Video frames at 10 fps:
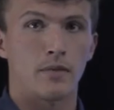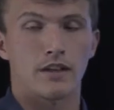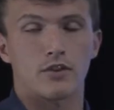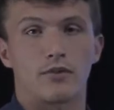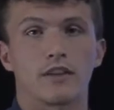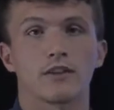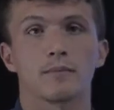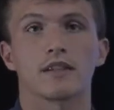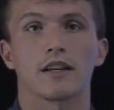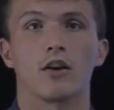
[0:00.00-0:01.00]
And so this
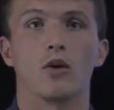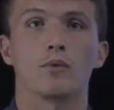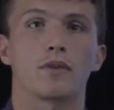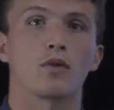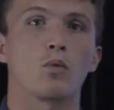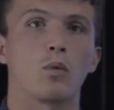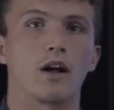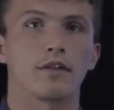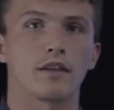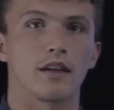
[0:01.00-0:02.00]
means that only the
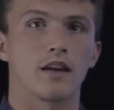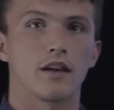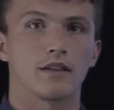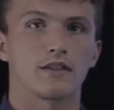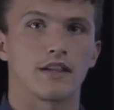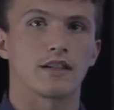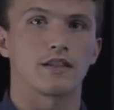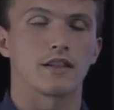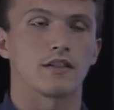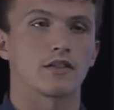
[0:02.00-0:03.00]
wealthy
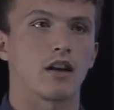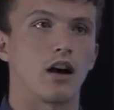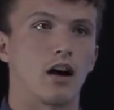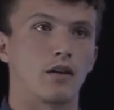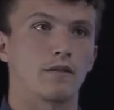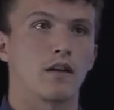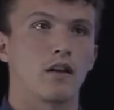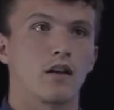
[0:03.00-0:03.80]
citizens of